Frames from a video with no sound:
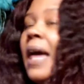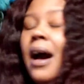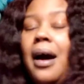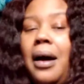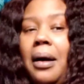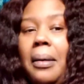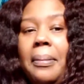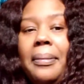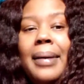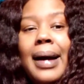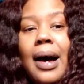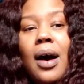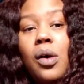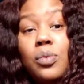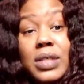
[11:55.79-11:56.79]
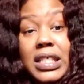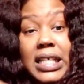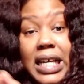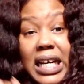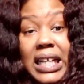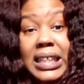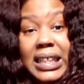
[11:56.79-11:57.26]
I always
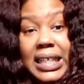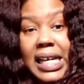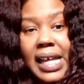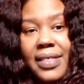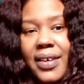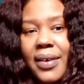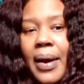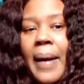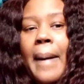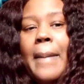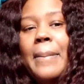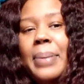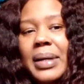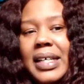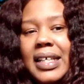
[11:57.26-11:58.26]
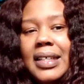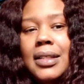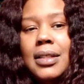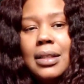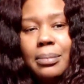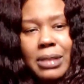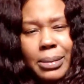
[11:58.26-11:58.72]
get it together, but
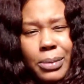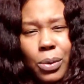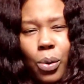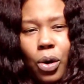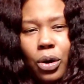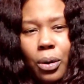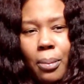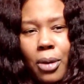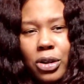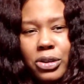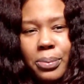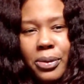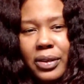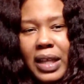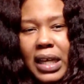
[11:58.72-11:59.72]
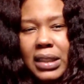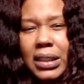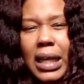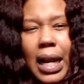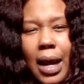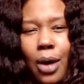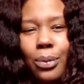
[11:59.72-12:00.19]
sometimes I'm working on multiple things,
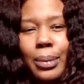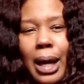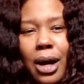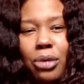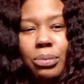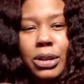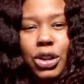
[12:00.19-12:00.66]
and I'll be